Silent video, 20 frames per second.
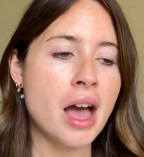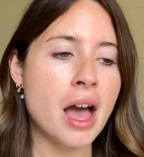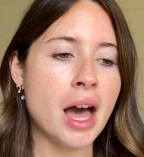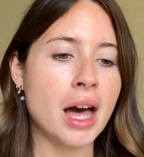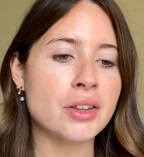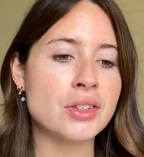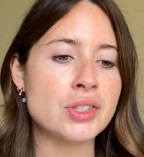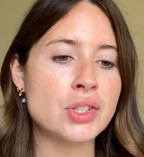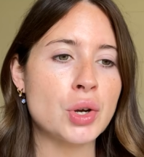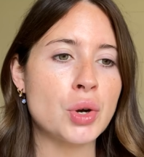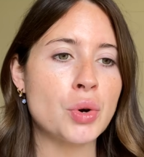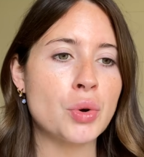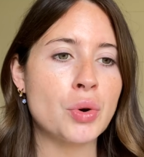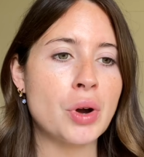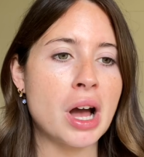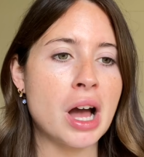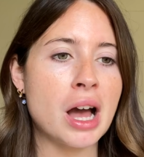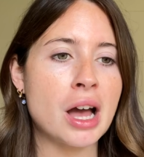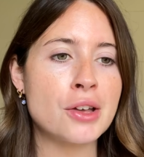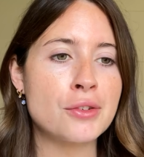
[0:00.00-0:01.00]
And
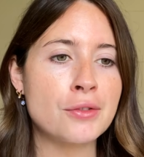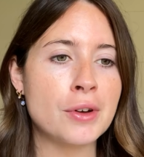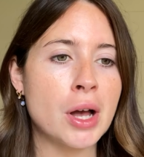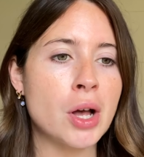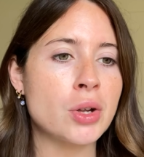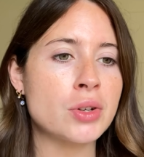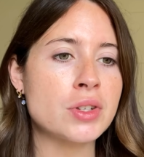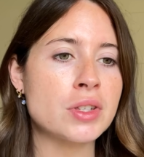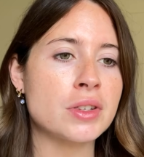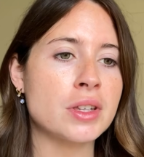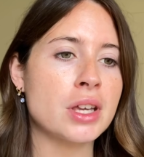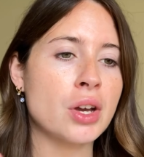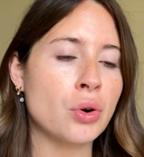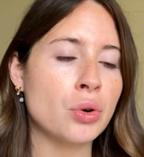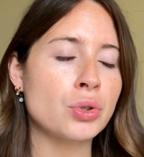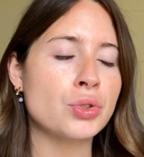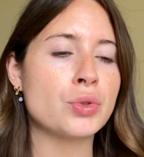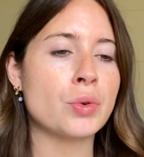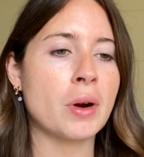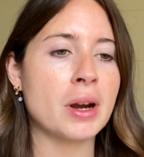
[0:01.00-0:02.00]
so I found the
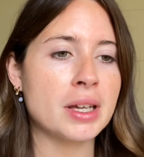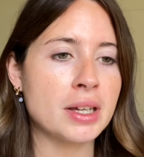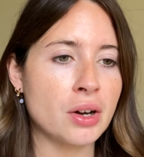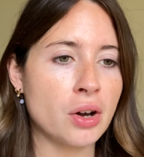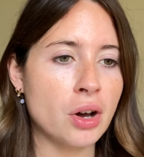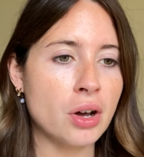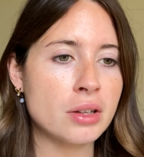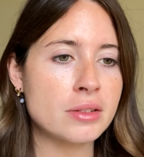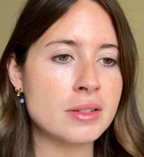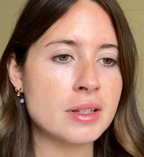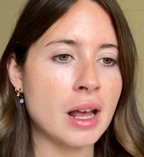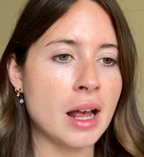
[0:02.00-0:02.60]
older I got,